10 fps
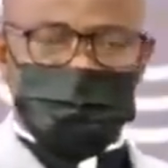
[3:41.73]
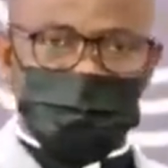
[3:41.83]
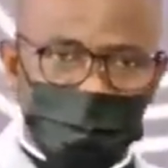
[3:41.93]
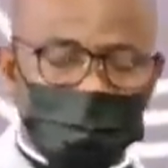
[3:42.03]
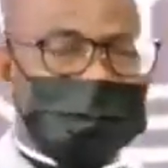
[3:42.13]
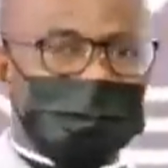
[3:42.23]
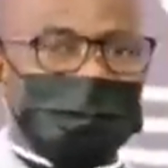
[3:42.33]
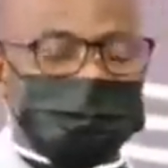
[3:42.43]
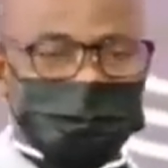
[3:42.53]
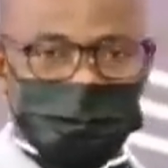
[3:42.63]
the holy
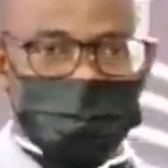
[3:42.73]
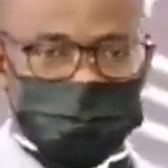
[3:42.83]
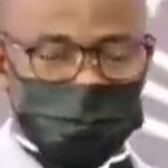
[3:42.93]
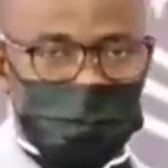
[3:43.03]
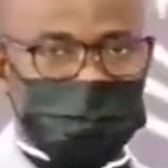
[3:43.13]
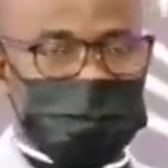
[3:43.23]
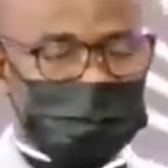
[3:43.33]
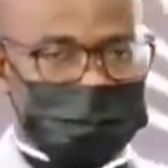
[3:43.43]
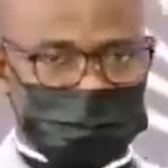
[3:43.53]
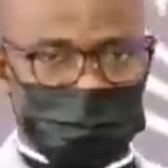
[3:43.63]
institution of
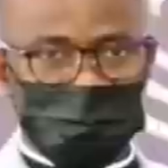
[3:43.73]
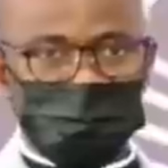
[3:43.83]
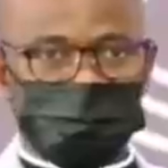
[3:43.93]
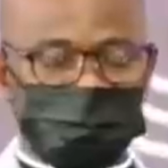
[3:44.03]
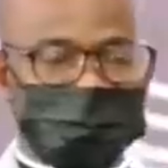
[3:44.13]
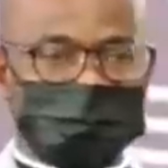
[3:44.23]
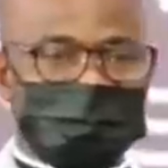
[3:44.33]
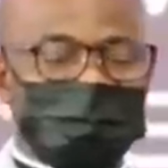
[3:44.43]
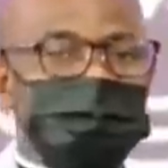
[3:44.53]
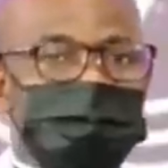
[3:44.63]
marriage, so that
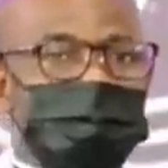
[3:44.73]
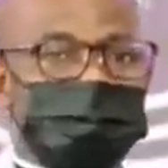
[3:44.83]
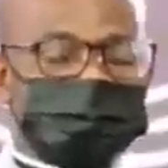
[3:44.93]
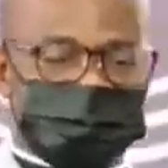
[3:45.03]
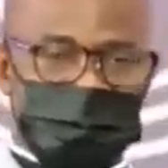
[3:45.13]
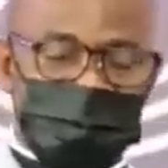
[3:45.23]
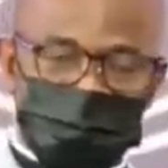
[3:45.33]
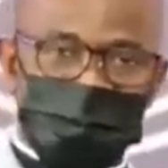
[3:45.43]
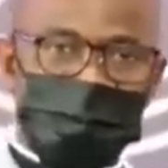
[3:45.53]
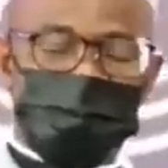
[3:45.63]
that marriage
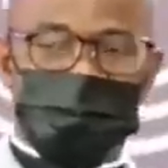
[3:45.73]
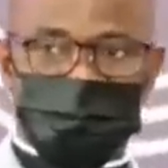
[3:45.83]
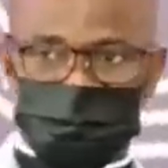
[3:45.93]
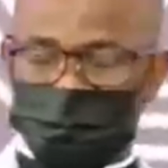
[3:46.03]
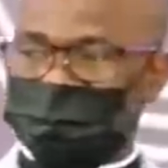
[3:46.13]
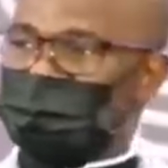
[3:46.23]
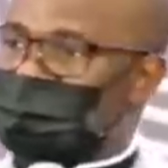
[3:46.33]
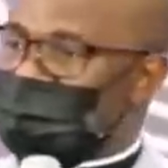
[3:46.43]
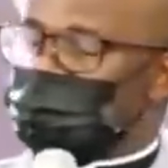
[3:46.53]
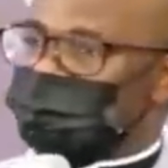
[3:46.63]
environment, that
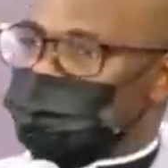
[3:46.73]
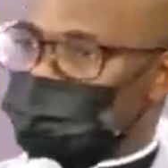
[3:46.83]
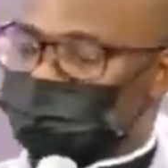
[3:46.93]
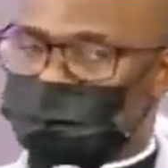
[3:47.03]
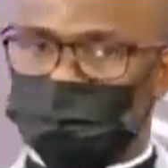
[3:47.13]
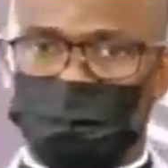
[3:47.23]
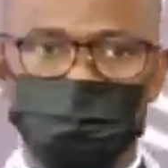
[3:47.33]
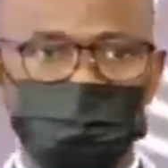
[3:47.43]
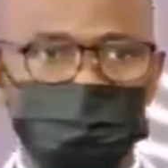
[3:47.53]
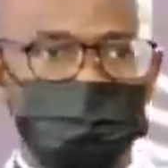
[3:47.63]
marriage crucible,
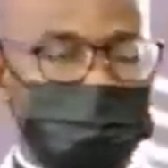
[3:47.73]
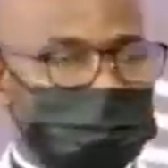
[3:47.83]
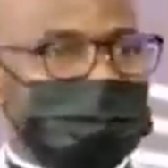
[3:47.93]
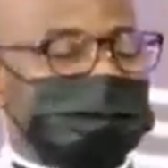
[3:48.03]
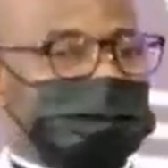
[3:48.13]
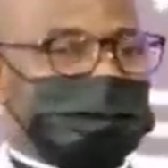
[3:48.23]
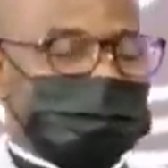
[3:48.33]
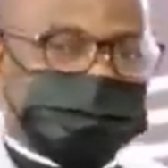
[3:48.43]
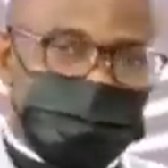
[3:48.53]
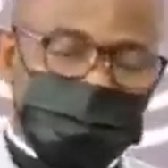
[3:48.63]
will be the
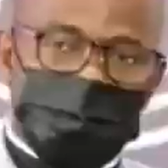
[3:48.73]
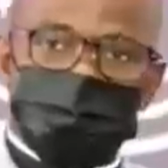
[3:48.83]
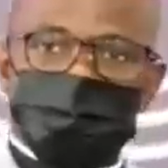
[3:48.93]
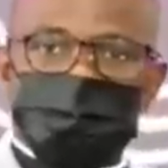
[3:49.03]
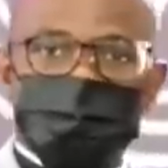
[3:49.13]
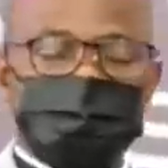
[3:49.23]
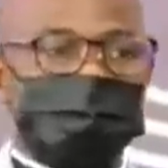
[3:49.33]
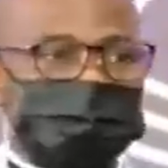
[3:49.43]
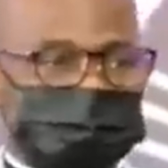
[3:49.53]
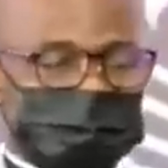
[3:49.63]
place where
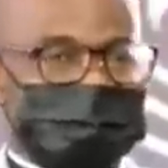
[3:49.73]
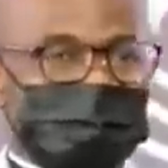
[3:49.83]
humans can